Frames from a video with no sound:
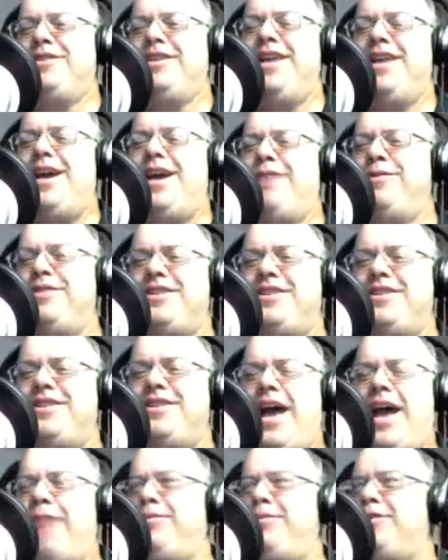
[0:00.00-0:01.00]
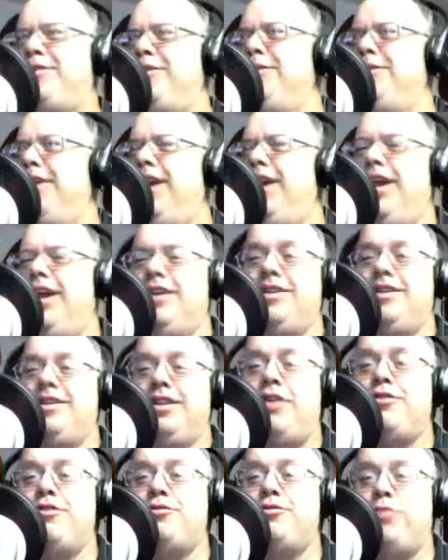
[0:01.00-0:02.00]
was absolutely excellent.
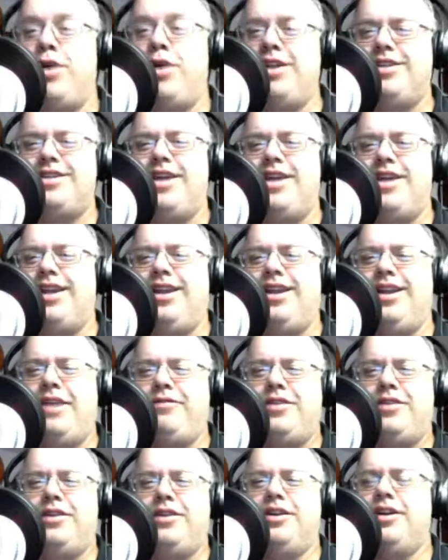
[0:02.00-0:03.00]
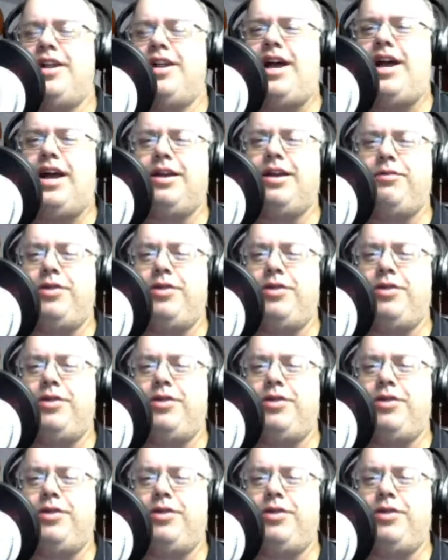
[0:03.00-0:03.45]
There was 1 second left on the clock.